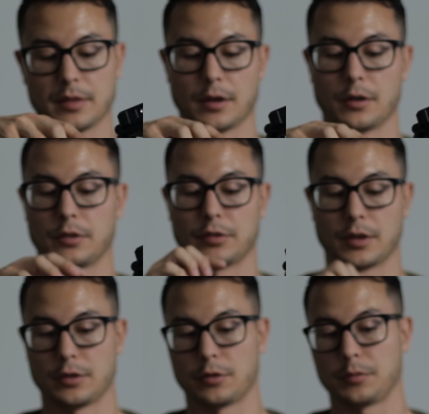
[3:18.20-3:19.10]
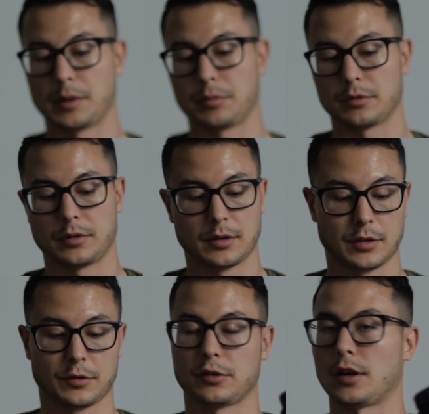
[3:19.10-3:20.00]
There's a, you know,
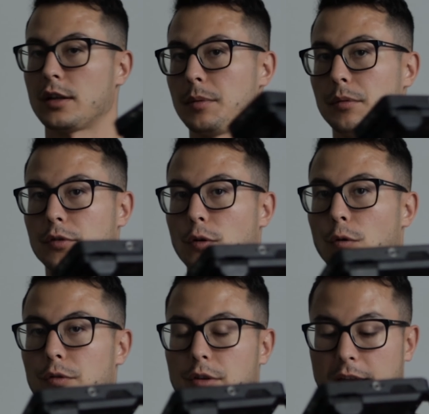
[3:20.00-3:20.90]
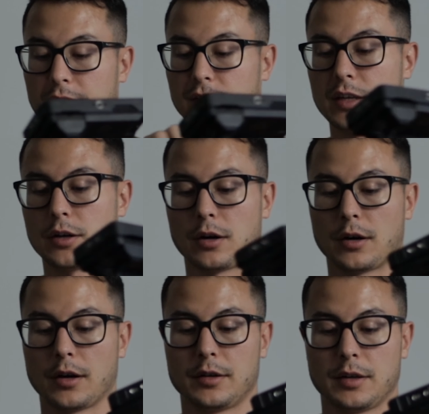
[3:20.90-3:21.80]
there's a slot to be able to hold the SD
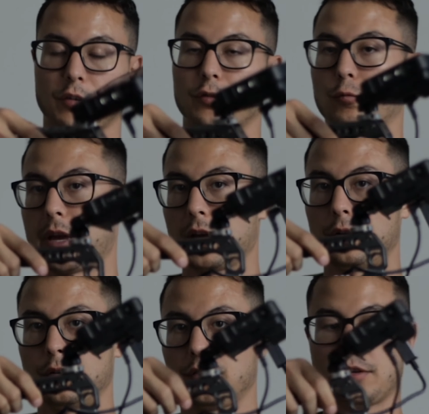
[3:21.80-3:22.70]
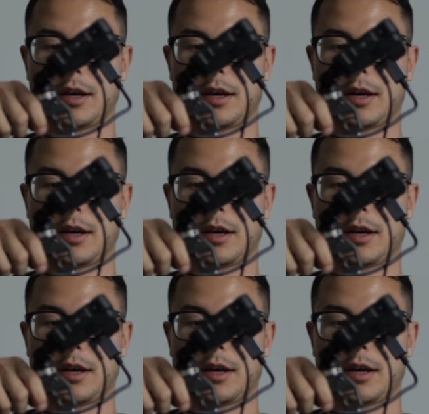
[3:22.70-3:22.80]
card. There's rails.